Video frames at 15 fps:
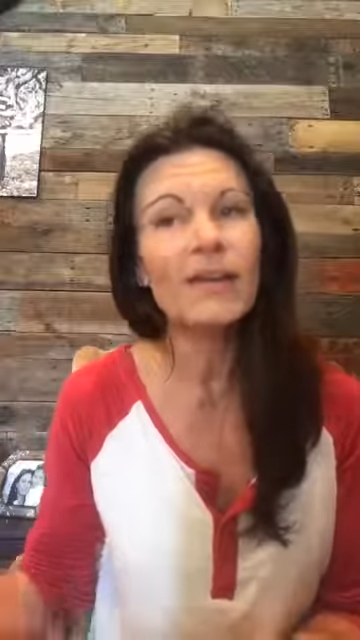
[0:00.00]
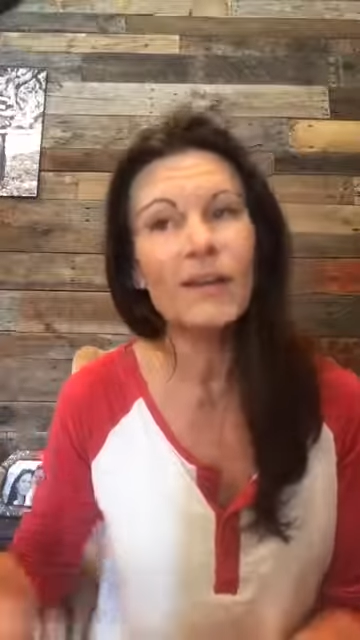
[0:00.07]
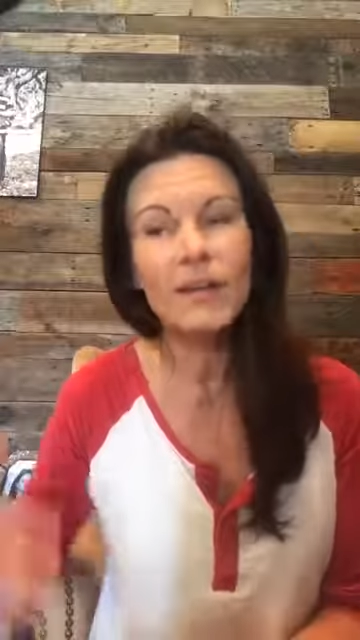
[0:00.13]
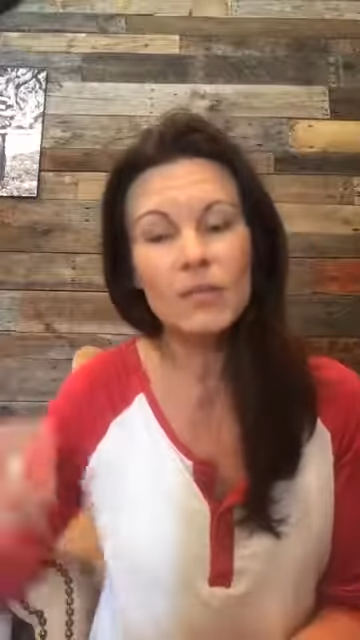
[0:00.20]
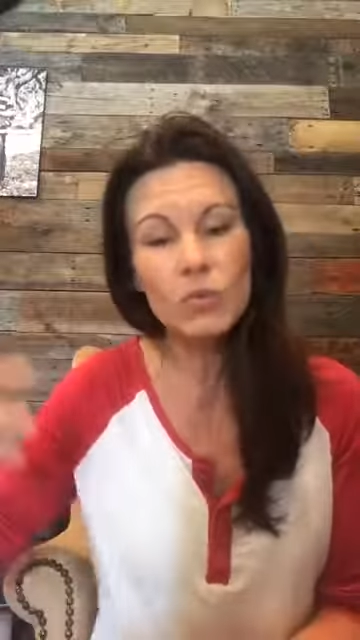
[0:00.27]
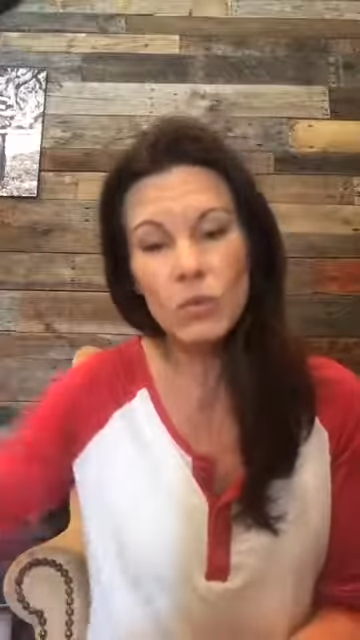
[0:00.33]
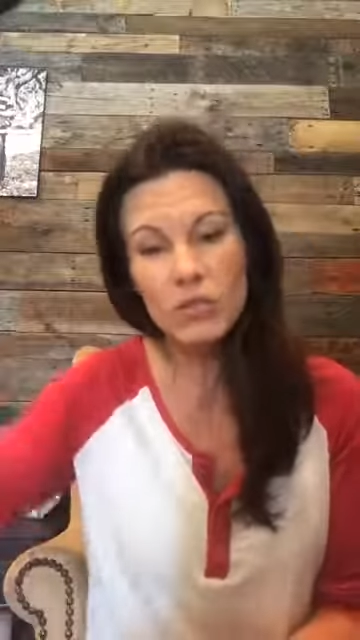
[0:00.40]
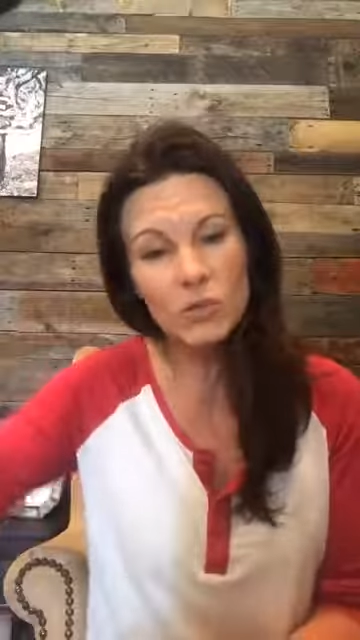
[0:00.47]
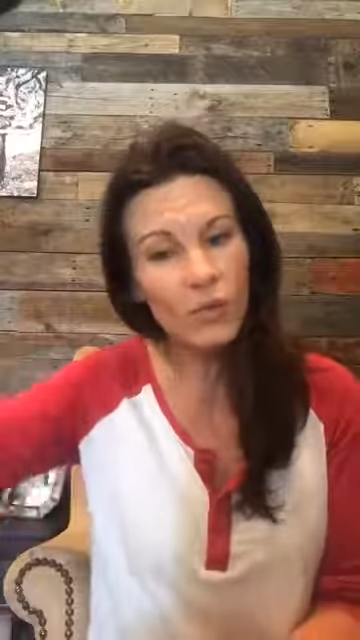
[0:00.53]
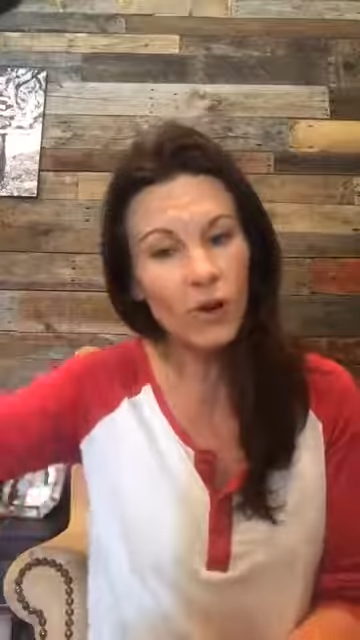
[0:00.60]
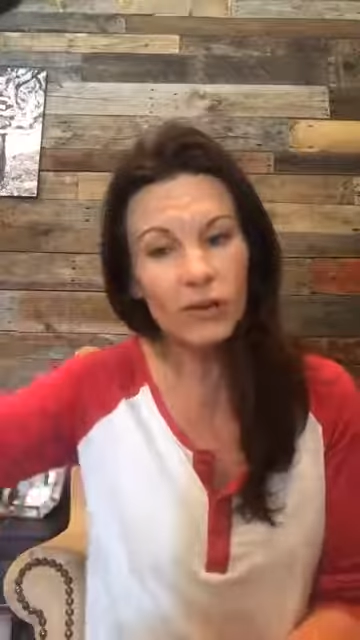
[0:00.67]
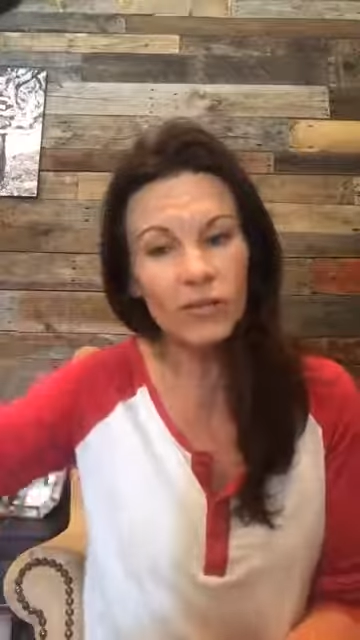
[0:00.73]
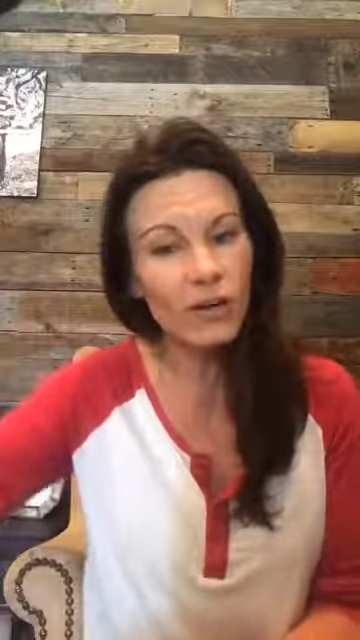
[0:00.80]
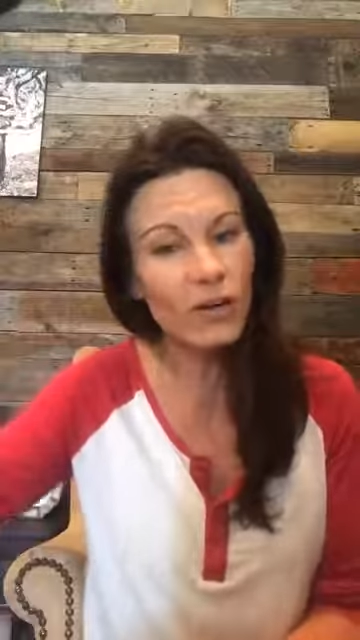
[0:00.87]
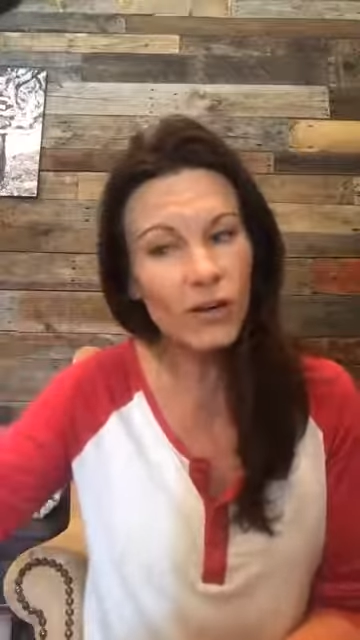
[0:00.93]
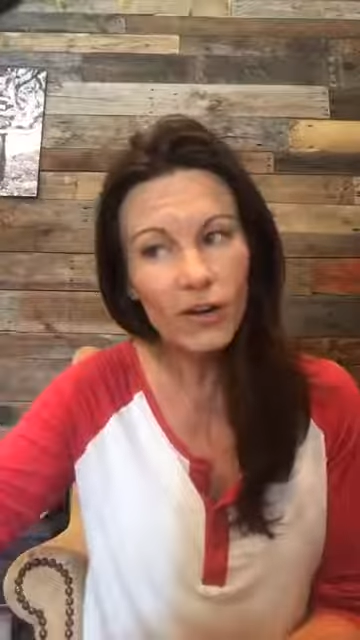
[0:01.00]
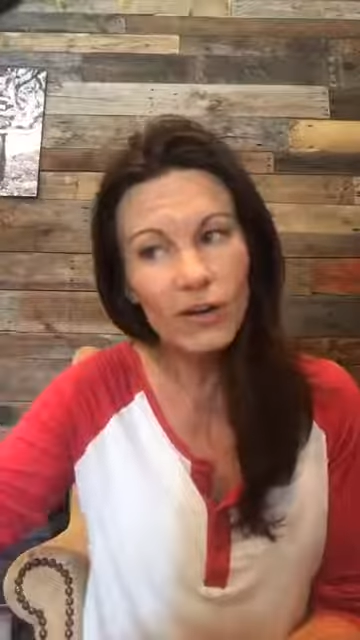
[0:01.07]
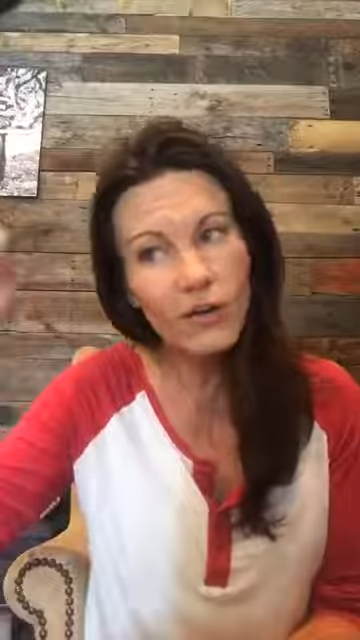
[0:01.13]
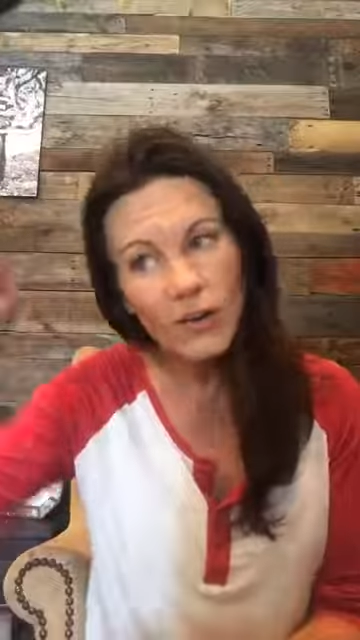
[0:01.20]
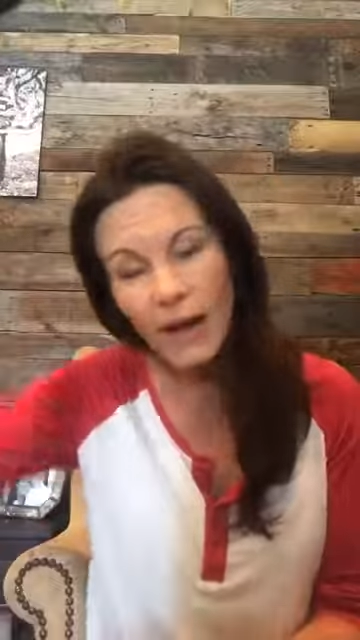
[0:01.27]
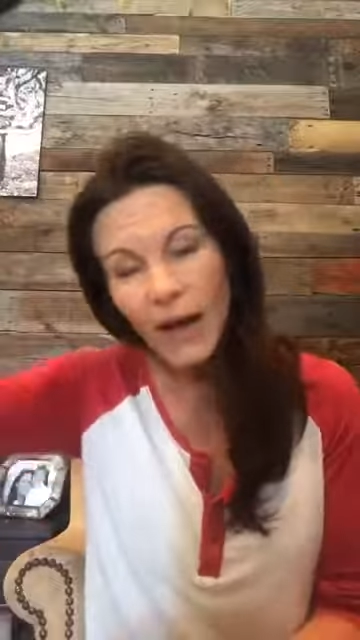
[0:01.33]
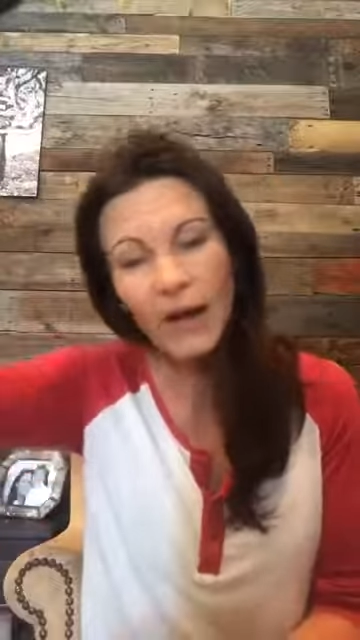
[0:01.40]
is what's right there,
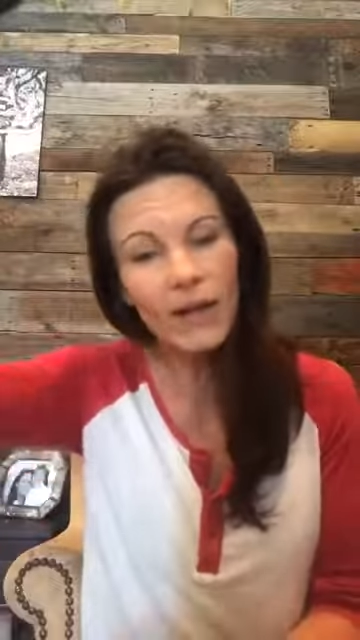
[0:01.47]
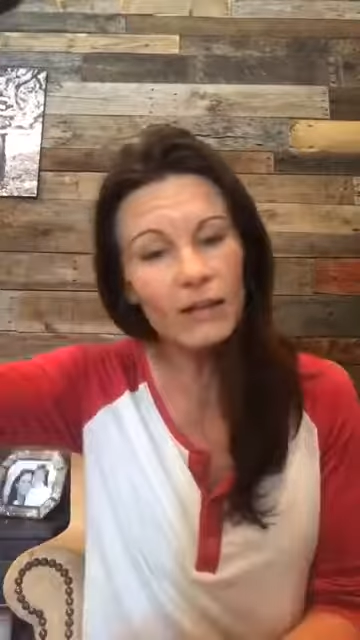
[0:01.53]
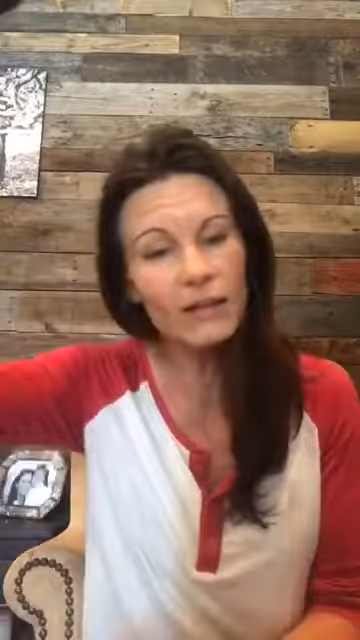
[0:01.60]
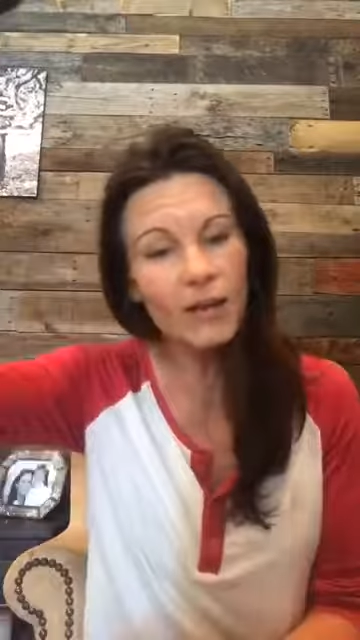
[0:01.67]
eye